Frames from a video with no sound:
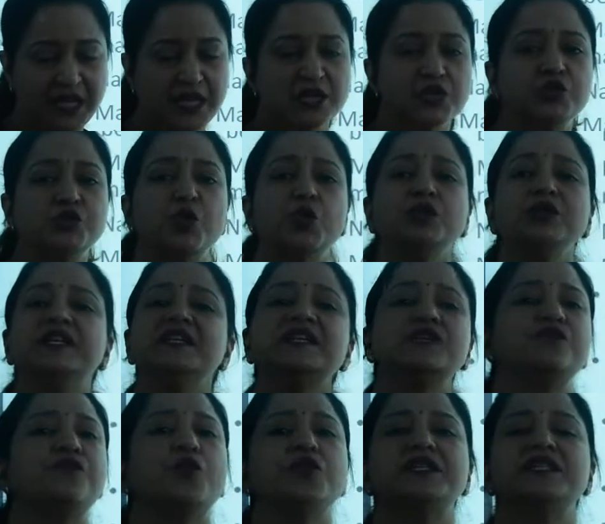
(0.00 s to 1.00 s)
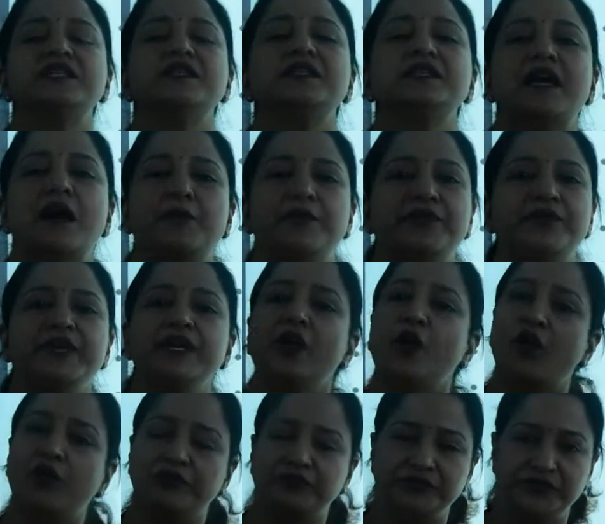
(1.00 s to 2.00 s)
So this was the summary
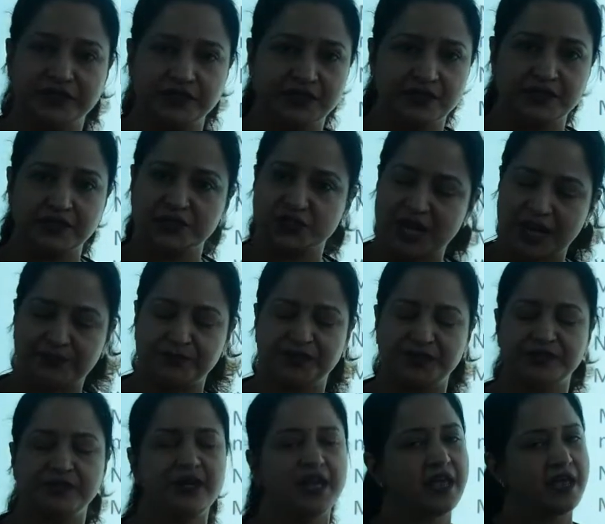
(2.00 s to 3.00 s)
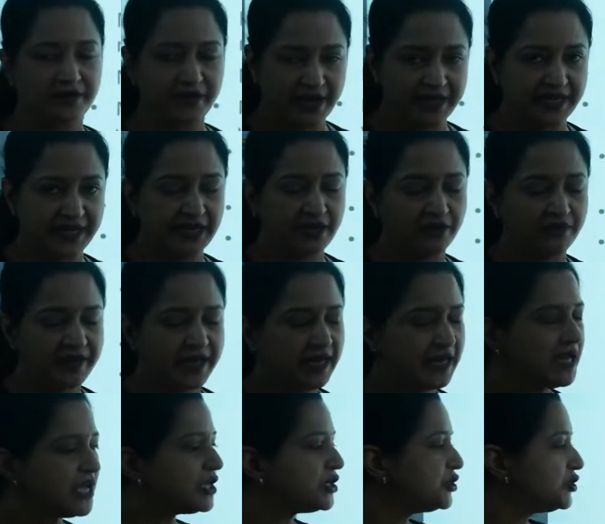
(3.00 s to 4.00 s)
of the chapter Running Away.
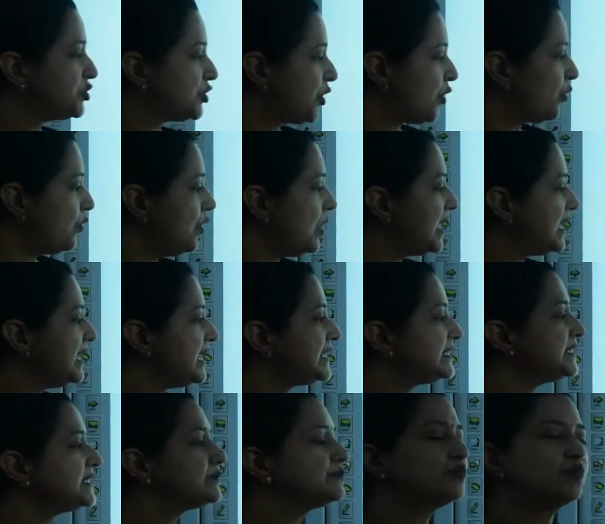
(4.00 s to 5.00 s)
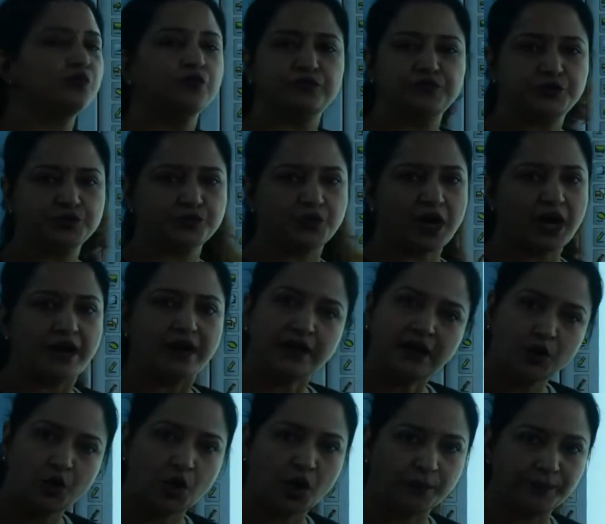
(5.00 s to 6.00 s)
So let's move to our
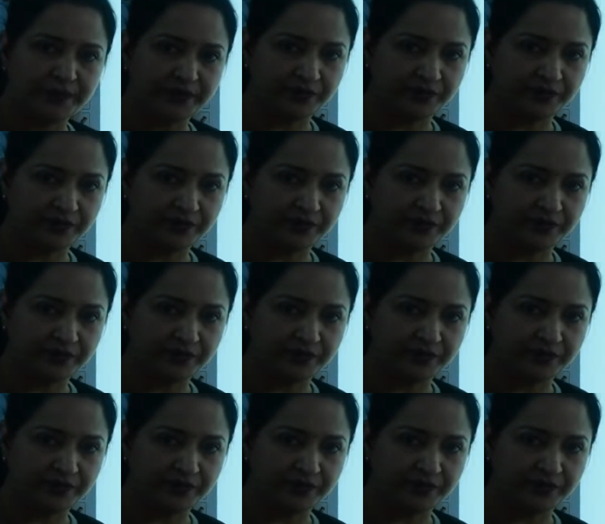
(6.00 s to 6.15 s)
copy